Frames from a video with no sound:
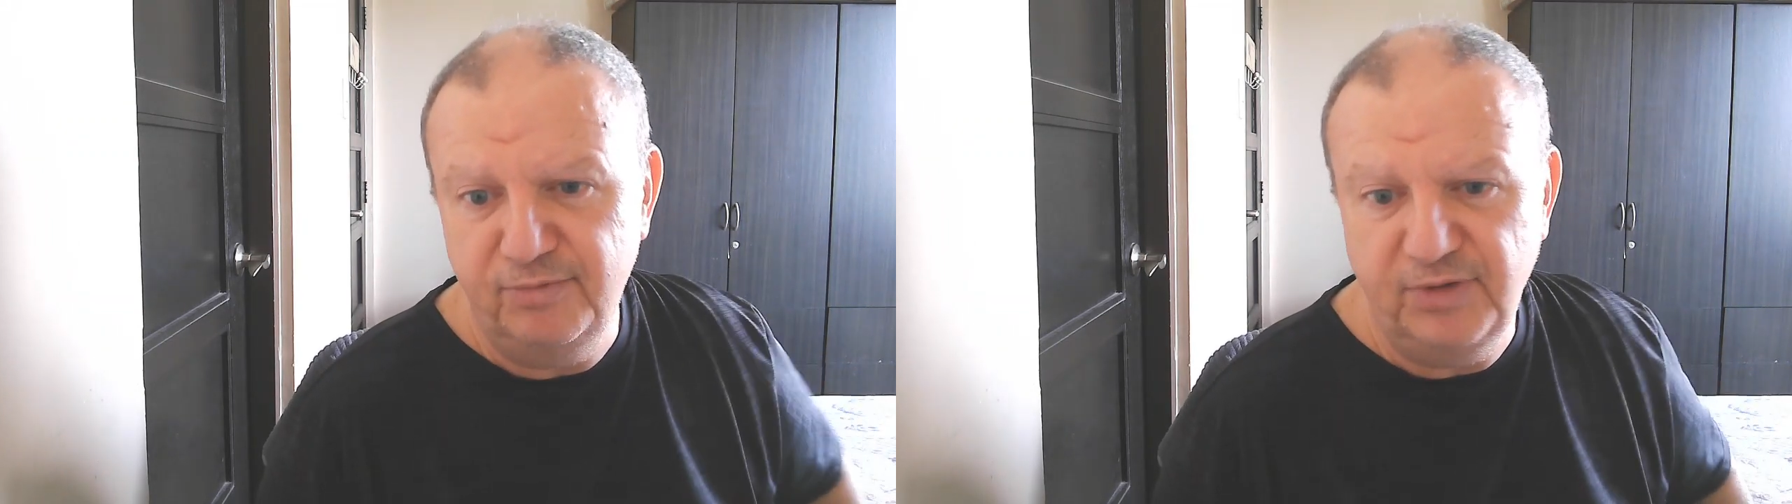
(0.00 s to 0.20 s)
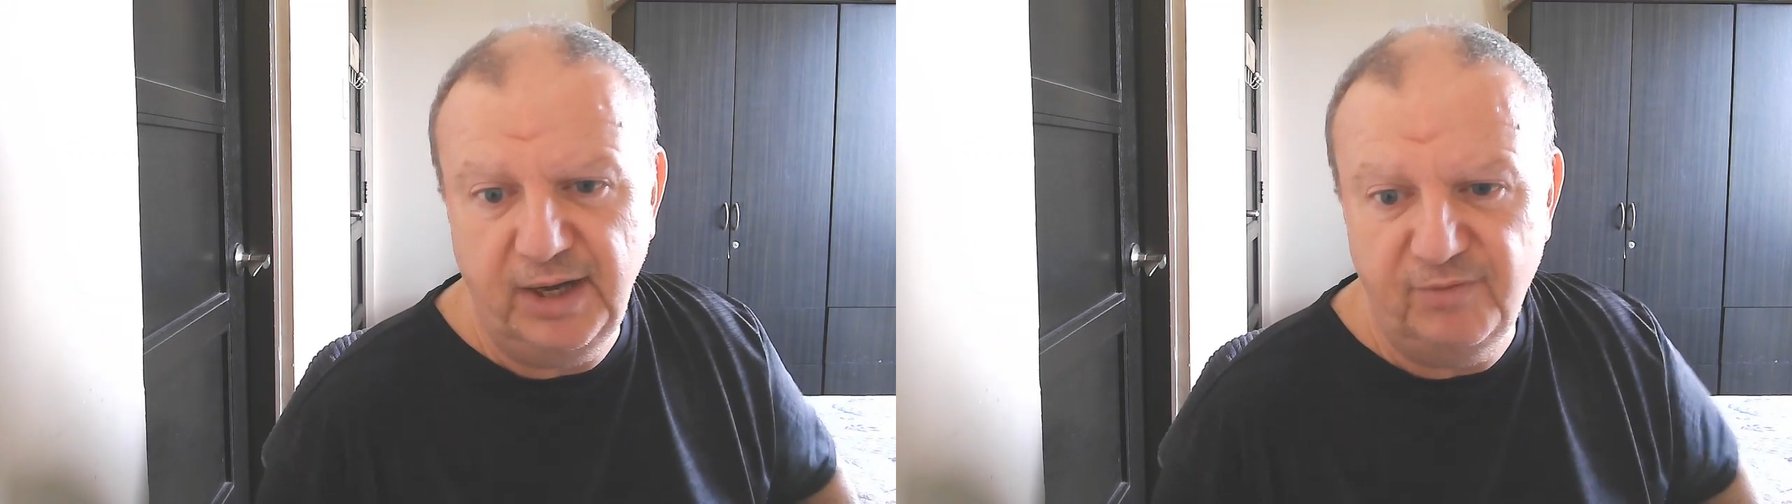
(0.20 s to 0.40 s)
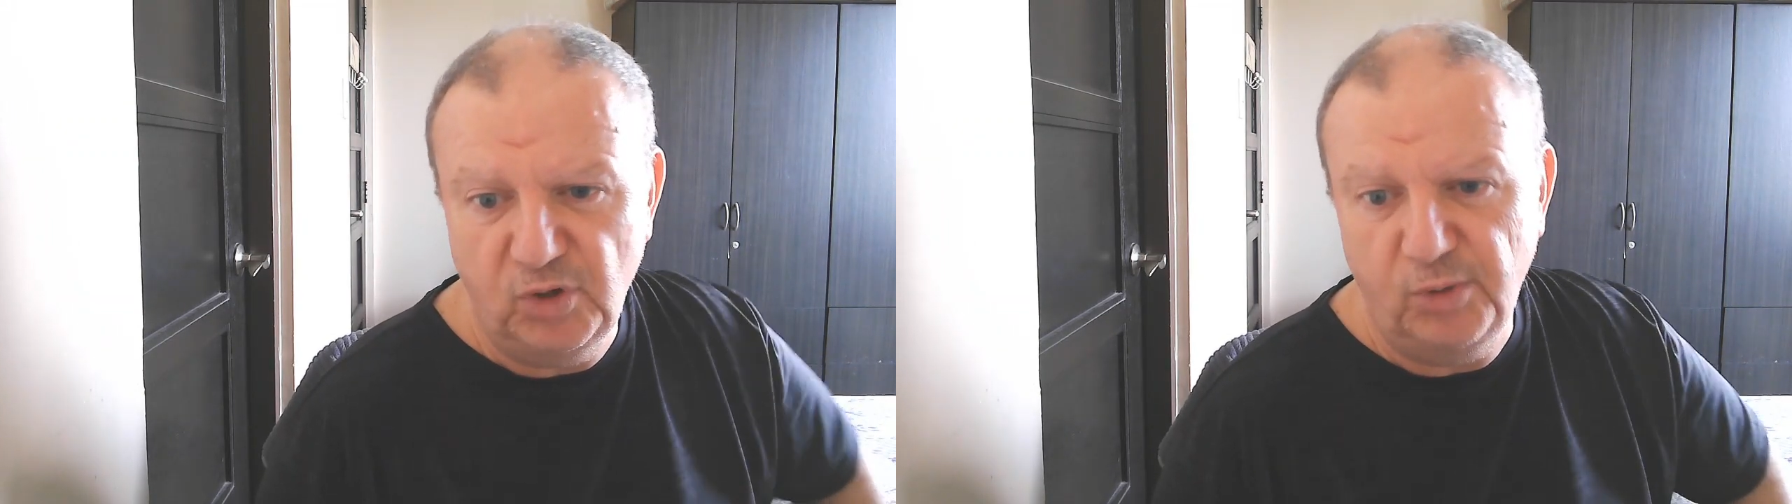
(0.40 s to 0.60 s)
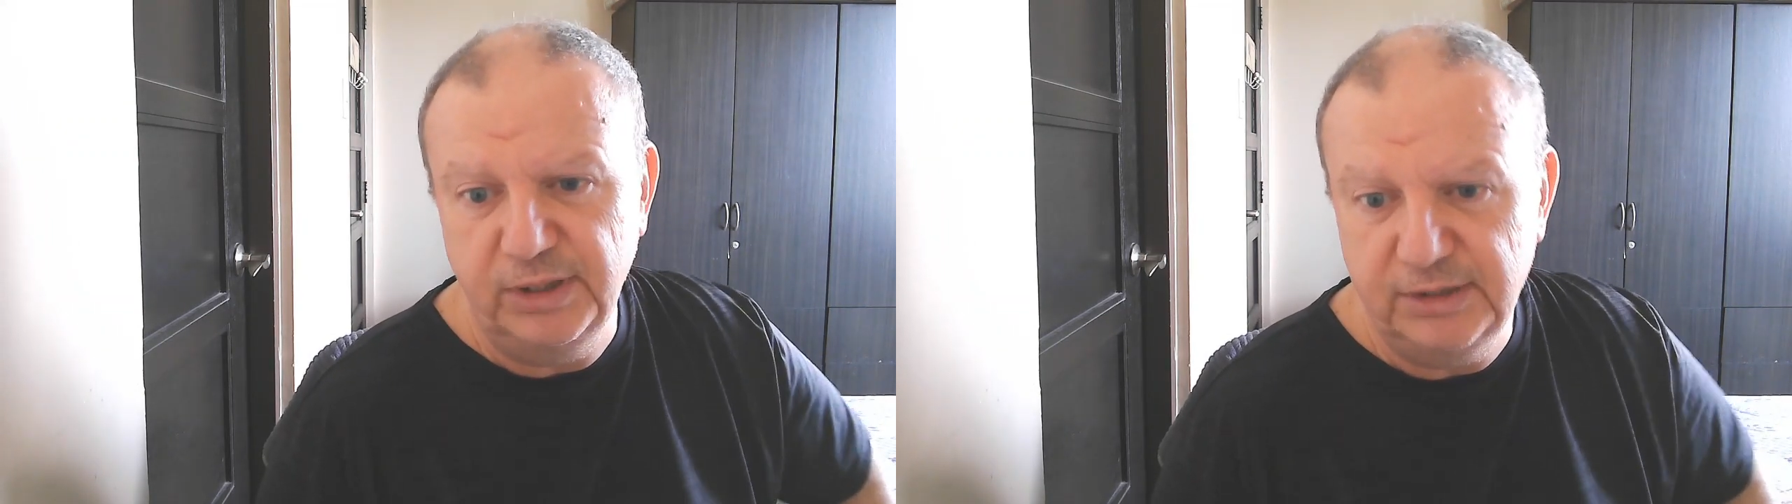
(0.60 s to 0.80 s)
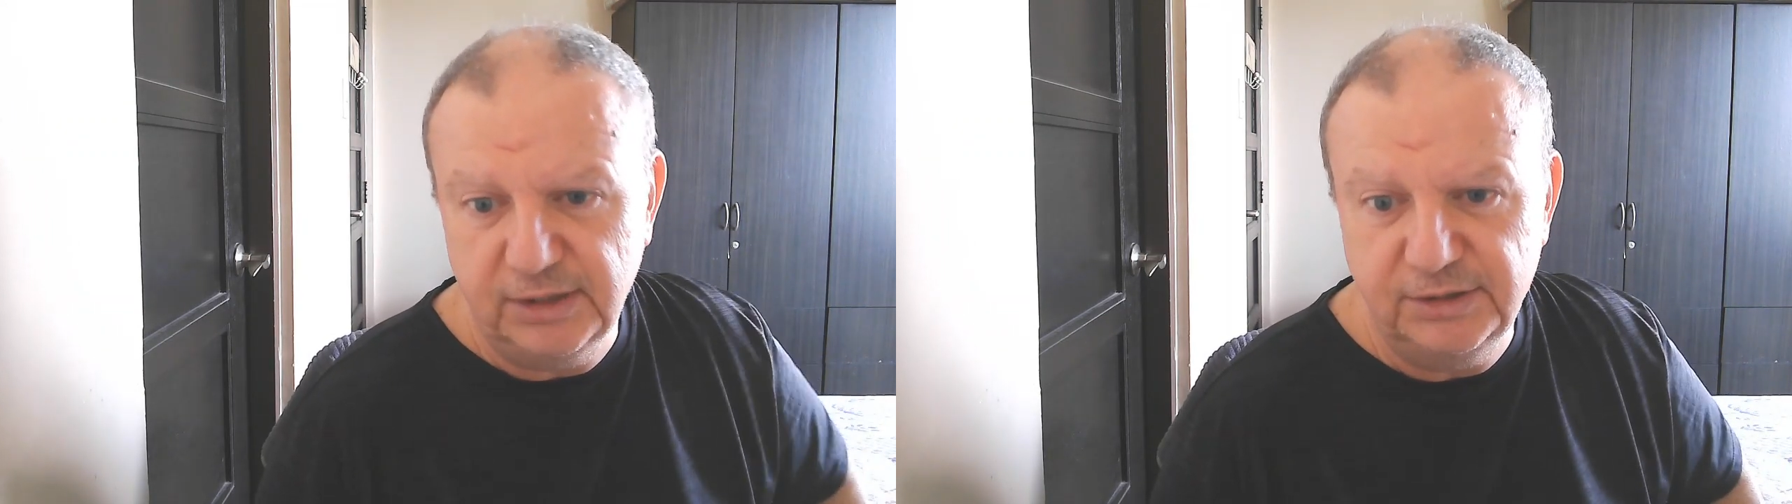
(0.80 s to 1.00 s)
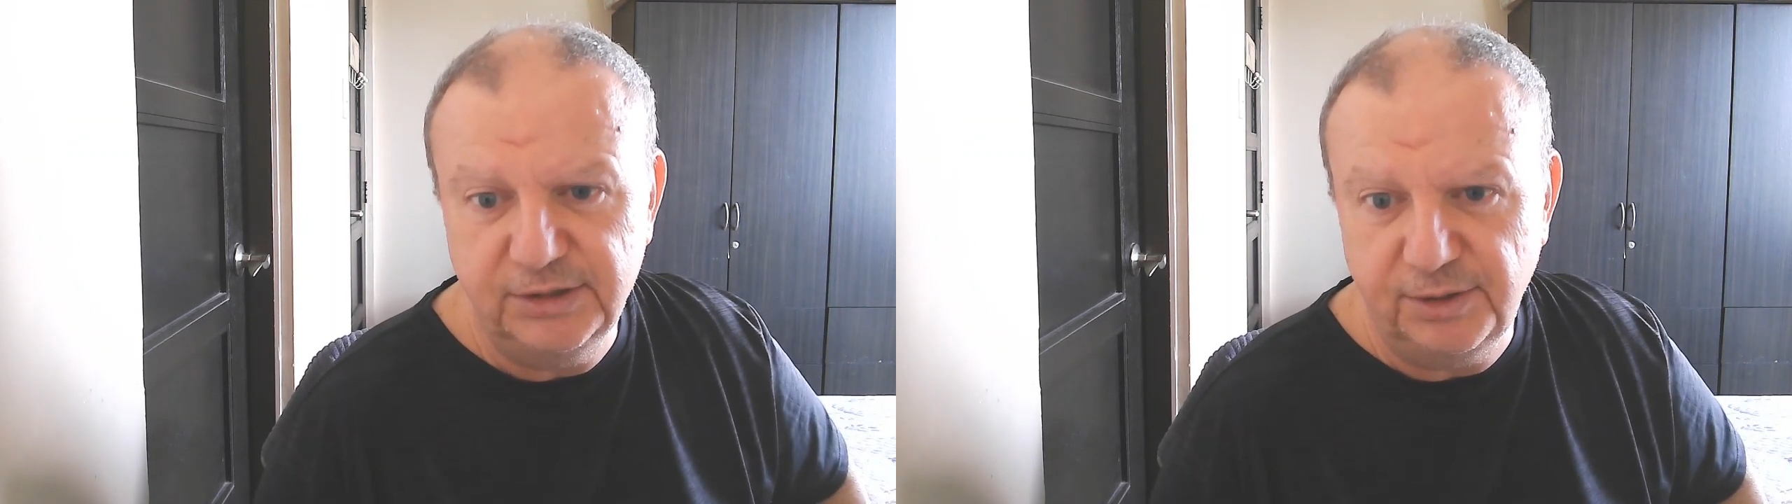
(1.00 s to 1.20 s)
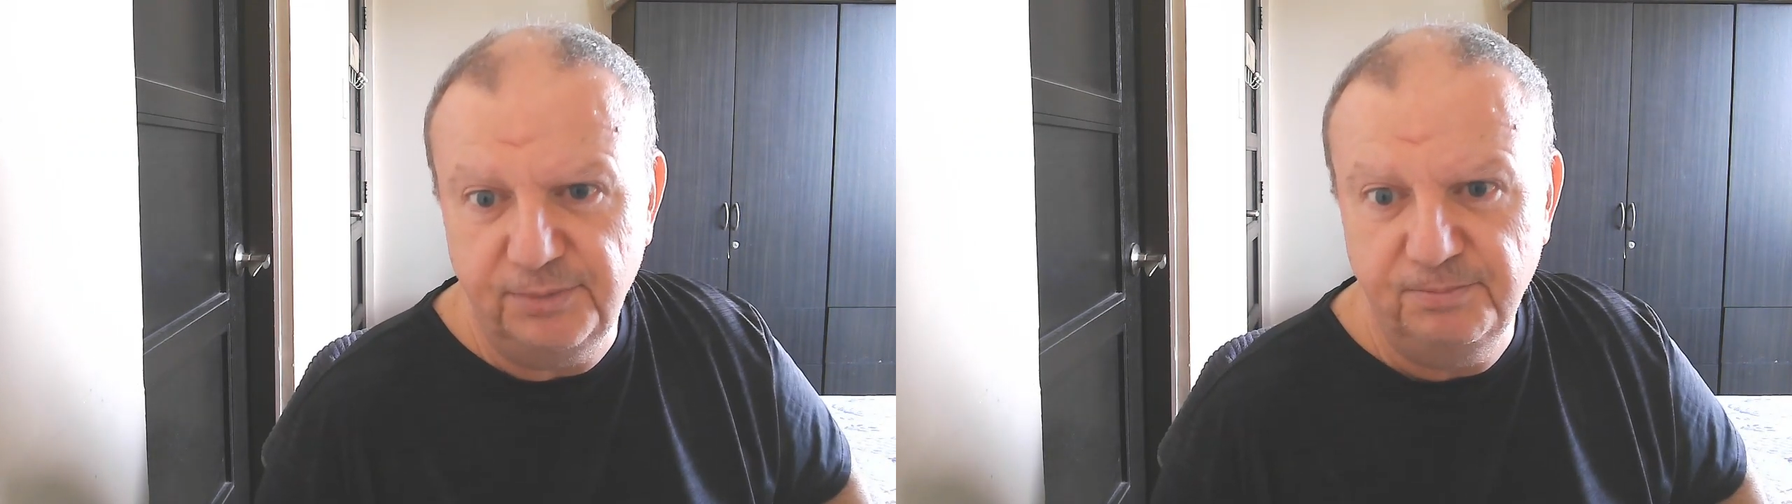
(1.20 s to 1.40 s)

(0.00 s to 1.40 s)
if you haven't already done so.